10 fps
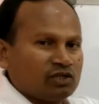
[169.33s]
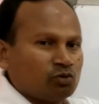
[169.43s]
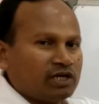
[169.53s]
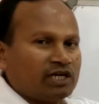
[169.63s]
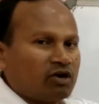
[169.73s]
You
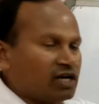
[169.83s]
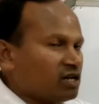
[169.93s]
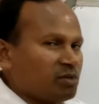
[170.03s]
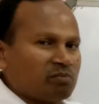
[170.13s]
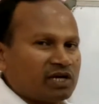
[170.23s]
need not
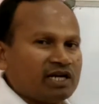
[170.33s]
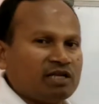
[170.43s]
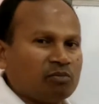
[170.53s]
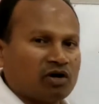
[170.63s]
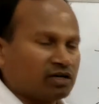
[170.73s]
remember
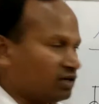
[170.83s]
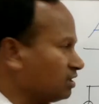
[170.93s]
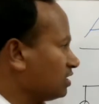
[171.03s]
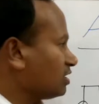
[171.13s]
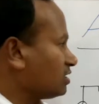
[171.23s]
any
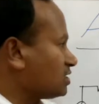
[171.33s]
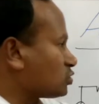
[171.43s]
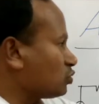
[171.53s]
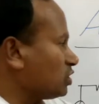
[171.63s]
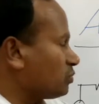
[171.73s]
model. These
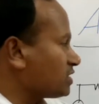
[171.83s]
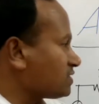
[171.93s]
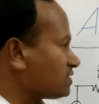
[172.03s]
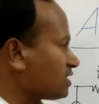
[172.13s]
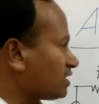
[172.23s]
two
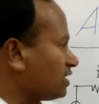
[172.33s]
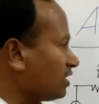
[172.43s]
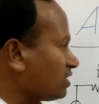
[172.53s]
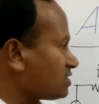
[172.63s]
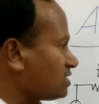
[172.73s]
equations are
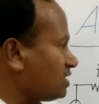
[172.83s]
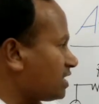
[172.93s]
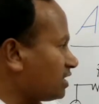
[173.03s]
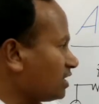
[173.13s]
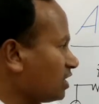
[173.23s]
there. See
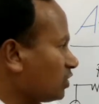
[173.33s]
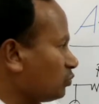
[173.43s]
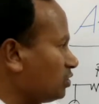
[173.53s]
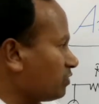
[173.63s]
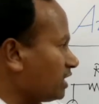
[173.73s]
that
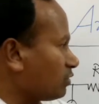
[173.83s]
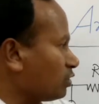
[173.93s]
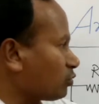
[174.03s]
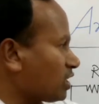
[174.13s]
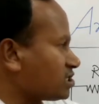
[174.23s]
V1 equal
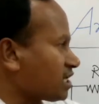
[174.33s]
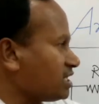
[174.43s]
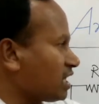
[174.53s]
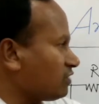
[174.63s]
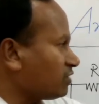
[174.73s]
to
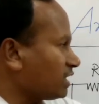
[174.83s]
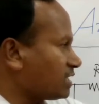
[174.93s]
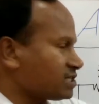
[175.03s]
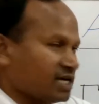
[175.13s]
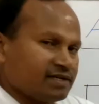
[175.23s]

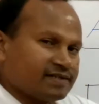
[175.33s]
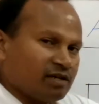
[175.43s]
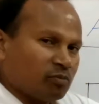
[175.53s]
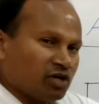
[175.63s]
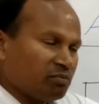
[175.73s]
HI1. HI is
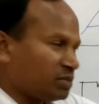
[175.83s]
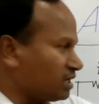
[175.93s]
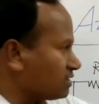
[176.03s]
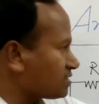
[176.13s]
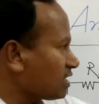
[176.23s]
input
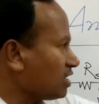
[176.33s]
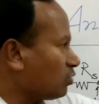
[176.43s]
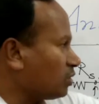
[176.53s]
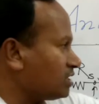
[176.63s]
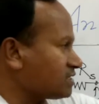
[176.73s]
impedance.
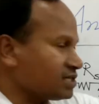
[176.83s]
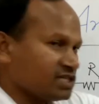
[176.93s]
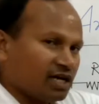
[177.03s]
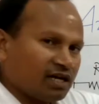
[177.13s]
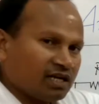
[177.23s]
What is
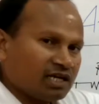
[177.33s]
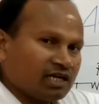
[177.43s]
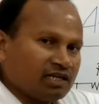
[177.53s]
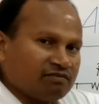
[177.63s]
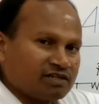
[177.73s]
HR?
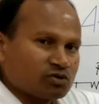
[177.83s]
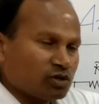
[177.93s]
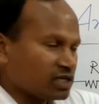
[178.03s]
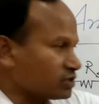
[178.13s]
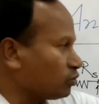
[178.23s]
Reverse
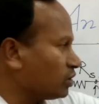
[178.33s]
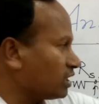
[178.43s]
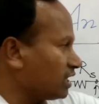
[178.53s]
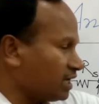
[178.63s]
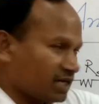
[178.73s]

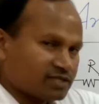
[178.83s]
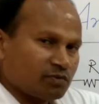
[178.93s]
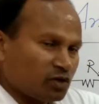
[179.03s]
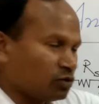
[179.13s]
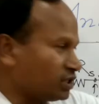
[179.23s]
voltage gain, as
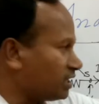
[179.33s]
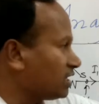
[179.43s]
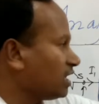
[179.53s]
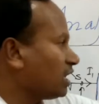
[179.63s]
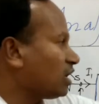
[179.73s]
we know
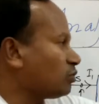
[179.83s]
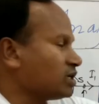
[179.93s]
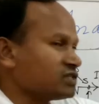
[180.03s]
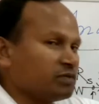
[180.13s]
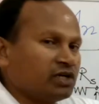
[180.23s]
that. And what
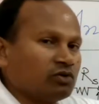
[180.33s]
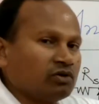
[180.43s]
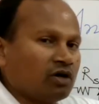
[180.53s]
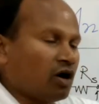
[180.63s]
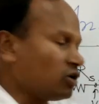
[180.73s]
is
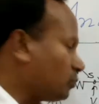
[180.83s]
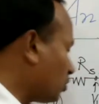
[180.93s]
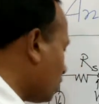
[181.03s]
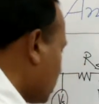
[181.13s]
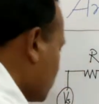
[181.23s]
V2? Output
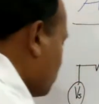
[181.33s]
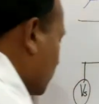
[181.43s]
voltage.